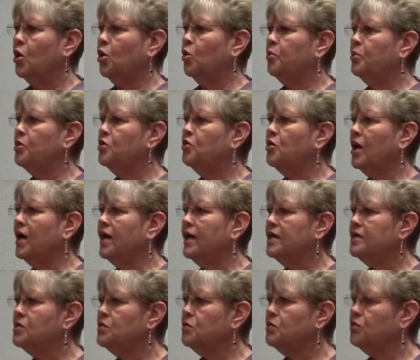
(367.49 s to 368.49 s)
open your
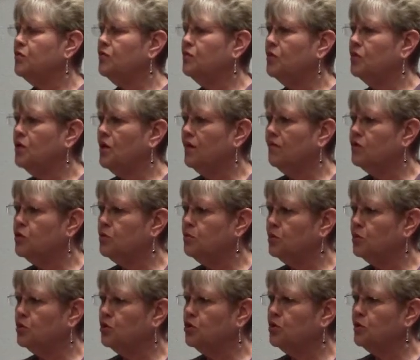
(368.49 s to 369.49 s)
eyes when you feel
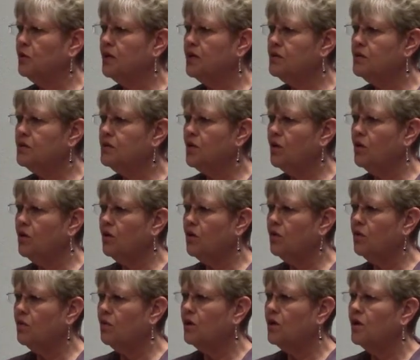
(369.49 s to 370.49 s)
comfortable doing
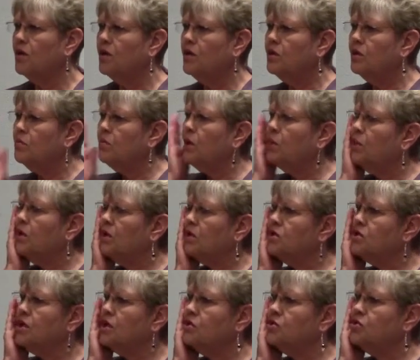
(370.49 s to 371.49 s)
so. You might
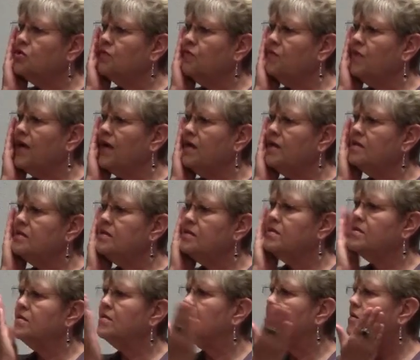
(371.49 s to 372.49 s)
want to touch your face.